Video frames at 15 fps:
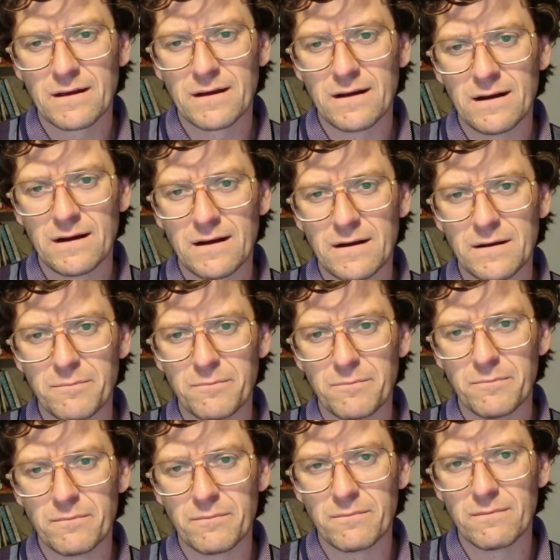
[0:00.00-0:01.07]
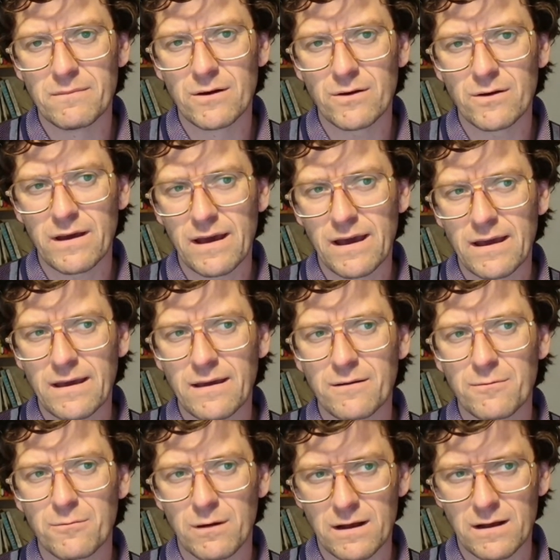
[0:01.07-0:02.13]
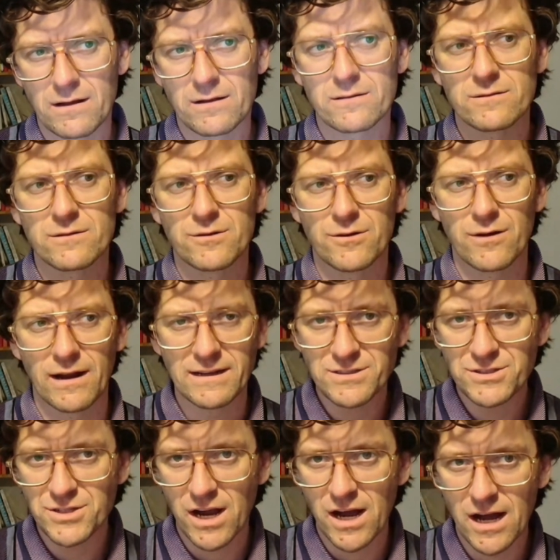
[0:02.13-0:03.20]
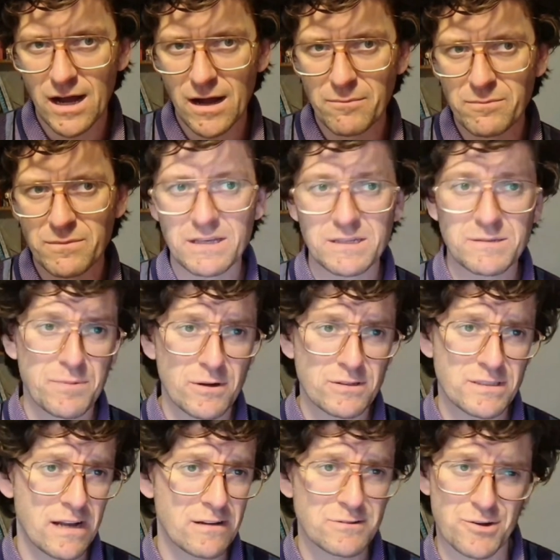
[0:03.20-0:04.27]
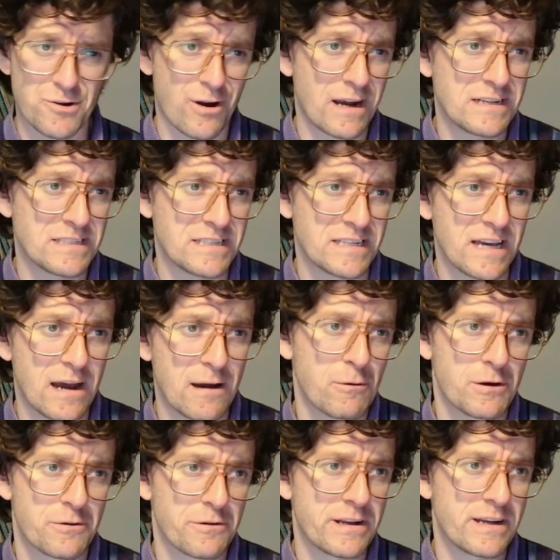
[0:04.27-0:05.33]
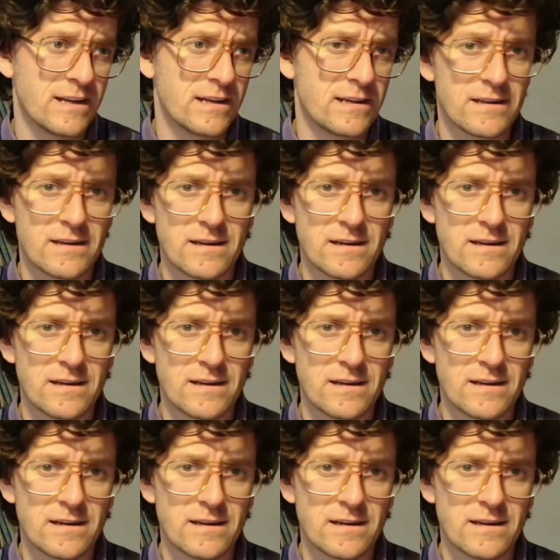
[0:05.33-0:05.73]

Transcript: Um, okay, well, great job. This book sounds crazy. I want to read it.